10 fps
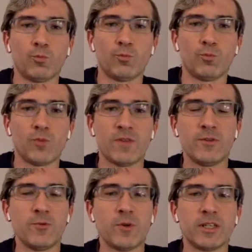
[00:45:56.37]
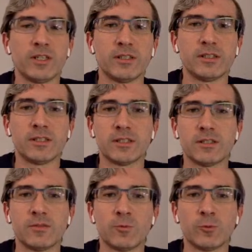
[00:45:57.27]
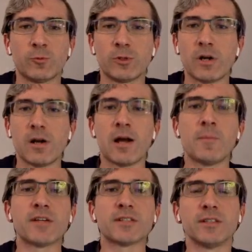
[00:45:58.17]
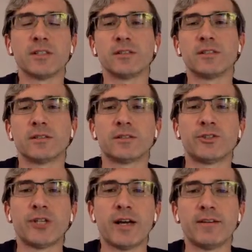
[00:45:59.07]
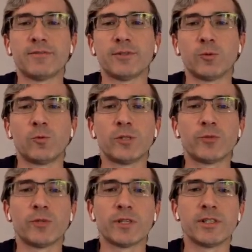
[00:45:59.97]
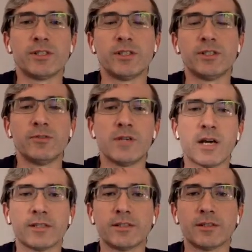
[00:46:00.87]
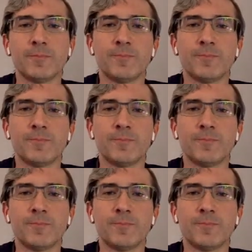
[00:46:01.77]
If you want to, I'm asking the chat for which one of these to do next.